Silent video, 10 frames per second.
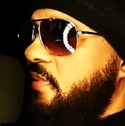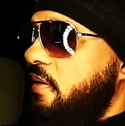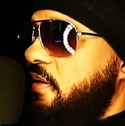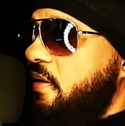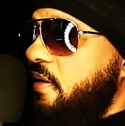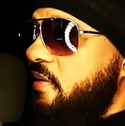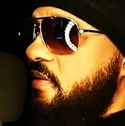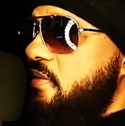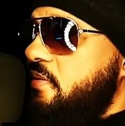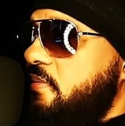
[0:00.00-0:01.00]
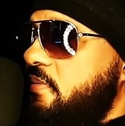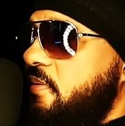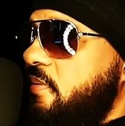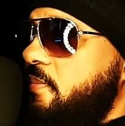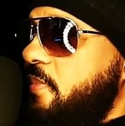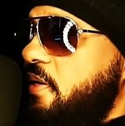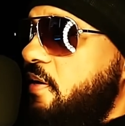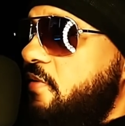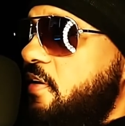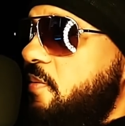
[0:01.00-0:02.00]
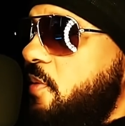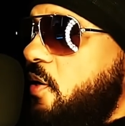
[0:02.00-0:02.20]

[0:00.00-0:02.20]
Yes, Many of them